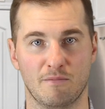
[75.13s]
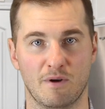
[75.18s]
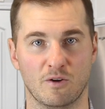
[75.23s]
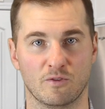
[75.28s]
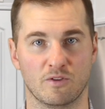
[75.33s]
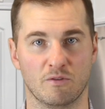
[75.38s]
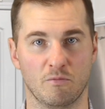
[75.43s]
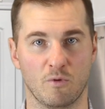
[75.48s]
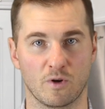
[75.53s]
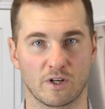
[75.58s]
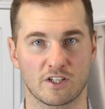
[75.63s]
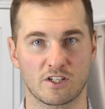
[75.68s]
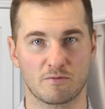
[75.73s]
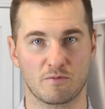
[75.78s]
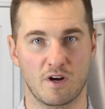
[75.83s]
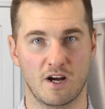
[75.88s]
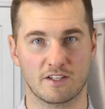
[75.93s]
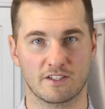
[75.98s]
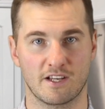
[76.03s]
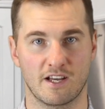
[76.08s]
about the mortgage
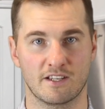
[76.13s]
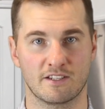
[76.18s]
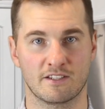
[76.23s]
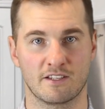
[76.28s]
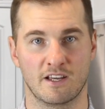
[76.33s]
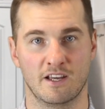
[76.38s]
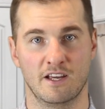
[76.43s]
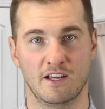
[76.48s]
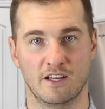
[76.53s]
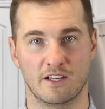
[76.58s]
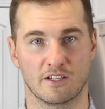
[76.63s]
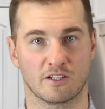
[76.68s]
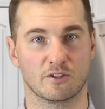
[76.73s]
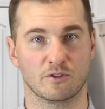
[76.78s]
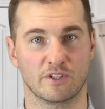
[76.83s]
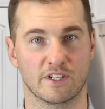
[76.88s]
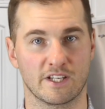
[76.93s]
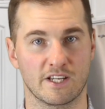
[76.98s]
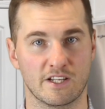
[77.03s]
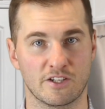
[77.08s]
process,
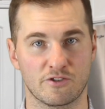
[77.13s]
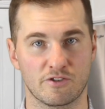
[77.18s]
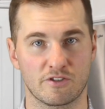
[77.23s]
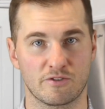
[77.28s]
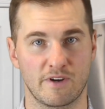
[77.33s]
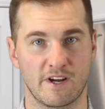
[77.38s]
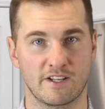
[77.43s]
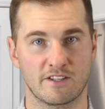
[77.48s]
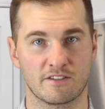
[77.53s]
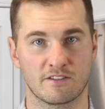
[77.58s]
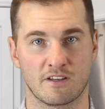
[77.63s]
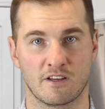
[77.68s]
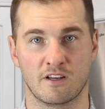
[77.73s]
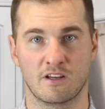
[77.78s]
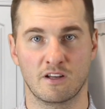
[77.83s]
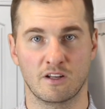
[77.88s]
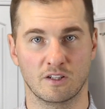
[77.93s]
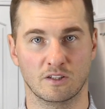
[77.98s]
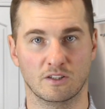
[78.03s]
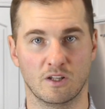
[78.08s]
including interest rates,
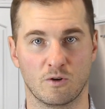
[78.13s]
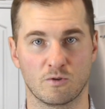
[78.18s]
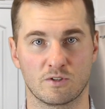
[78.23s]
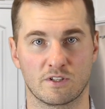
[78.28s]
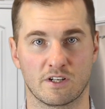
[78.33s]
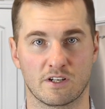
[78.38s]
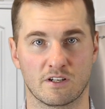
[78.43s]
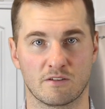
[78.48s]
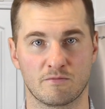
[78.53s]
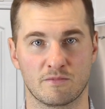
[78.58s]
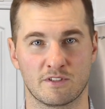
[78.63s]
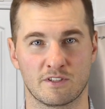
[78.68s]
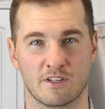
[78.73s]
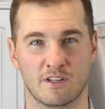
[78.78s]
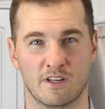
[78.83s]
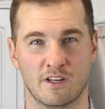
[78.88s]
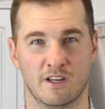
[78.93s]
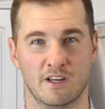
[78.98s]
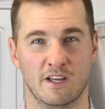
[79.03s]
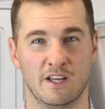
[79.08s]
loan terms,
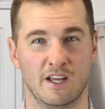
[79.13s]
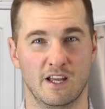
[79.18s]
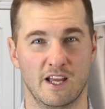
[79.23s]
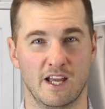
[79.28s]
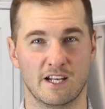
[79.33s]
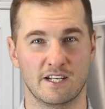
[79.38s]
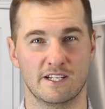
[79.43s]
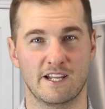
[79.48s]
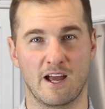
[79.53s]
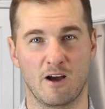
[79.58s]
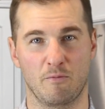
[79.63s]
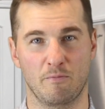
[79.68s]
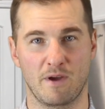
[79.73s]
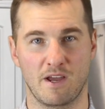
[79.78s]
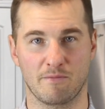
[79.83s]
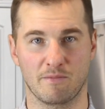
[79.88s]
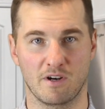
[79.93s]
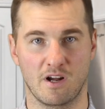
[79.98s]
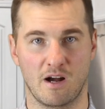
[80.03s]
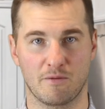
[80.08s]
and down
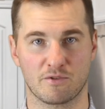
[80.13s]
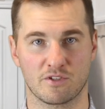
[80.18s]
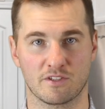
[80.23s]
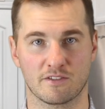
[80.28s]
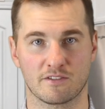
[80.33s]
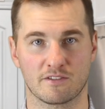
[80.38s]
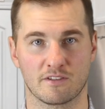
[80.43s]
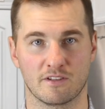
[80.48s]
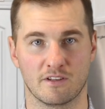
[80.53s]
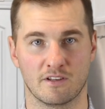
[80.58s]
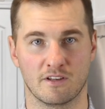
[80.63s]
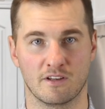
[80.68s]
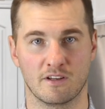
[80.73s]
payment options.